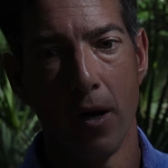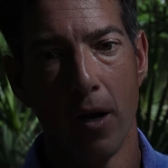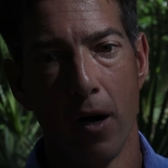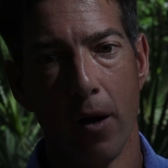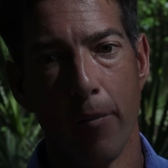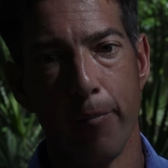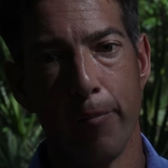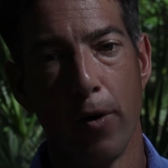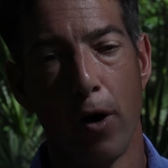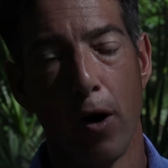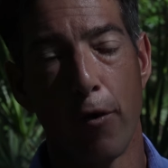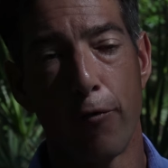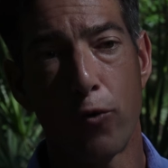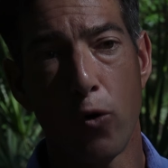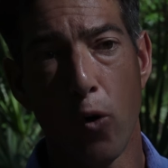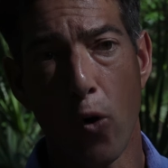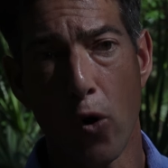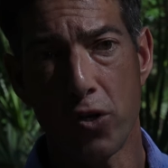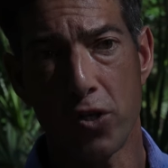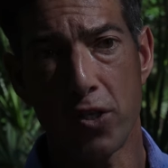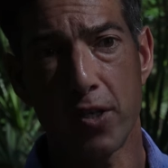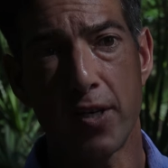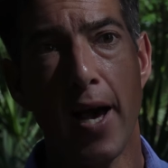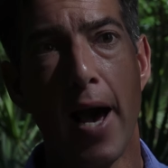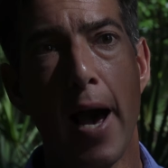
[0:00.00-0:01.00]
Um, of
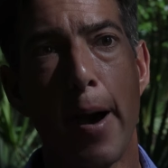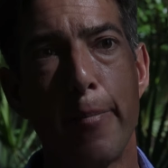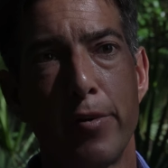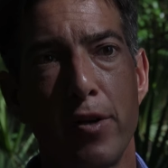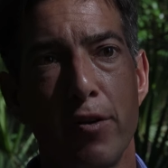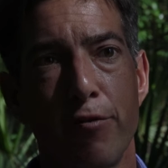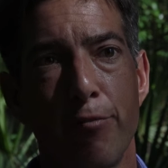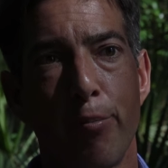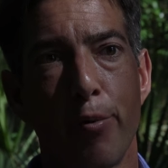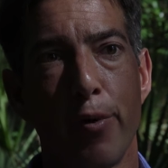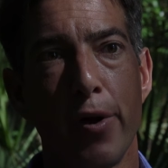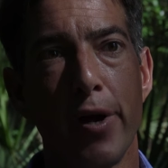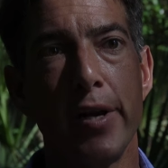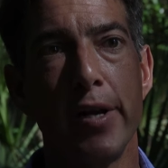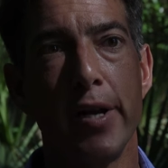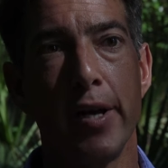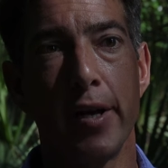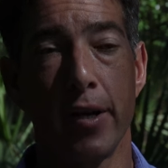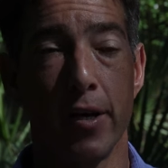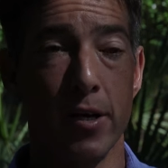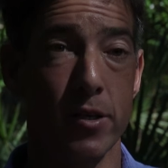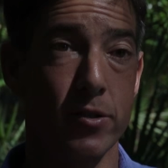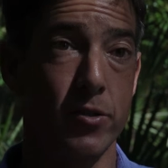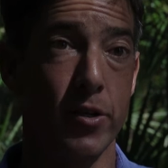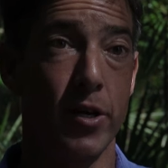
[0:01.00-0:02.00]
course, captive
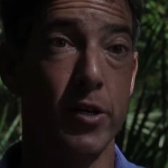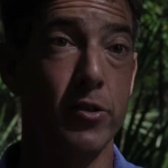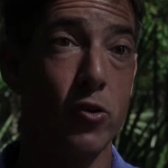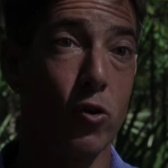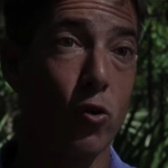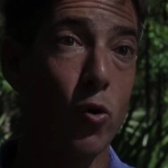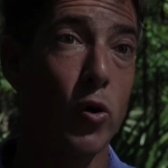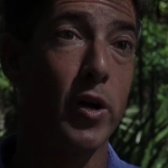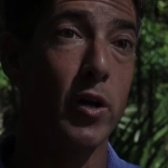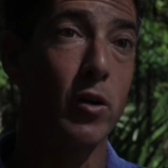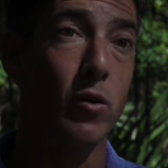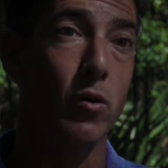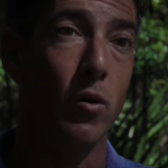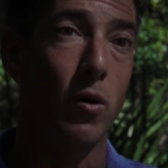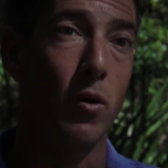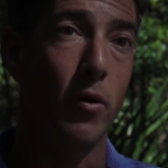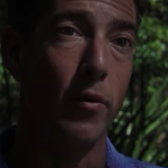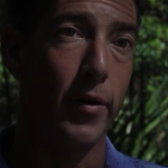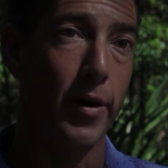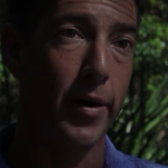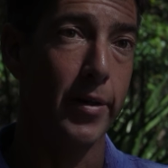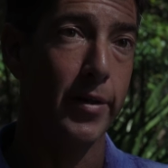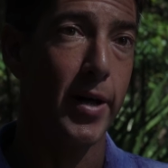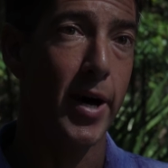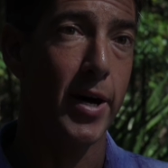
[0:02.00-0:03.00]
breeding is, is critical,
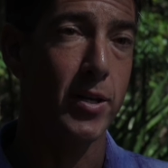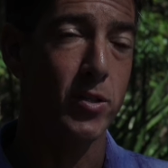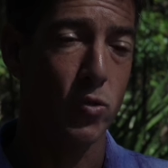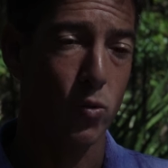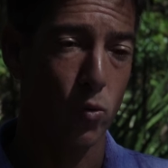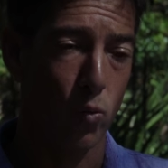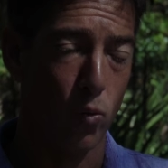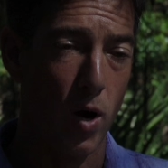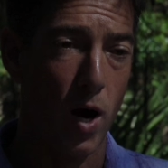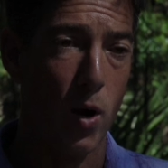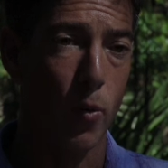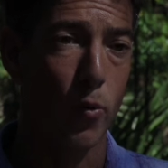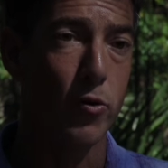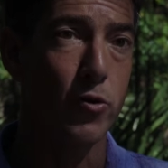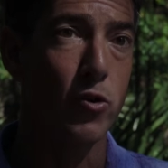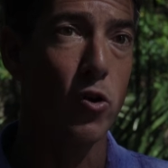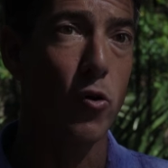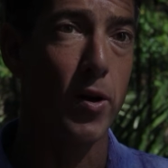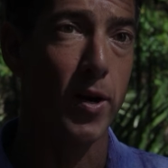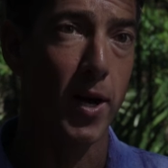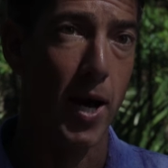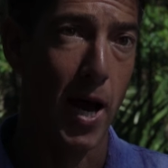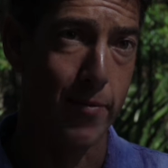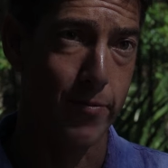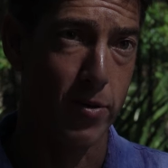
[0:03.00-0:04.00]
and that's why we're
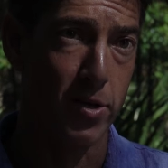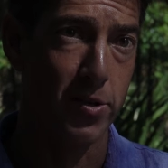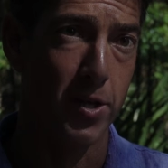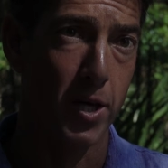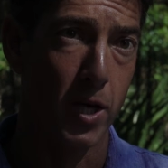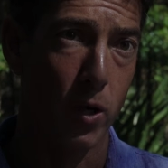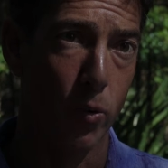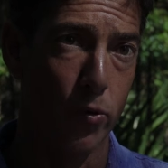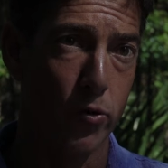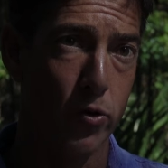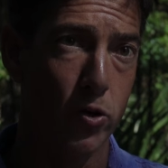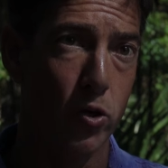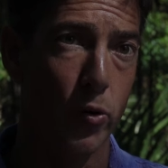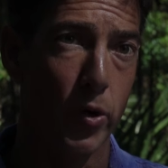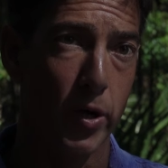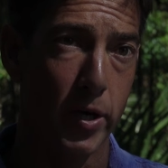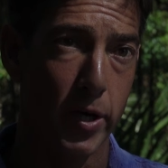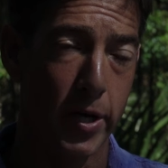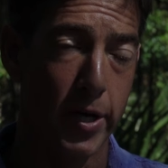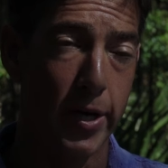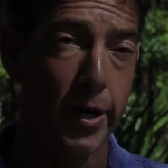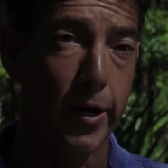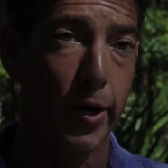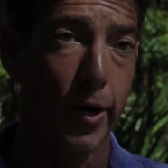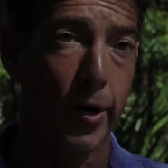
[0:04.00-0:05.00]
doing everything we're doing
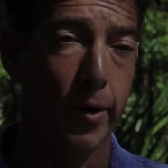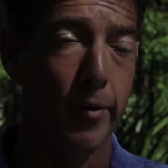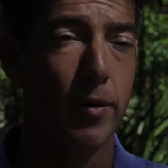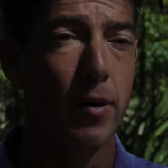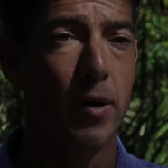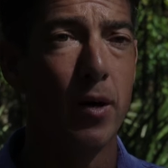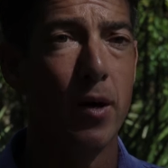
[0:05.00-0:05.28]
here.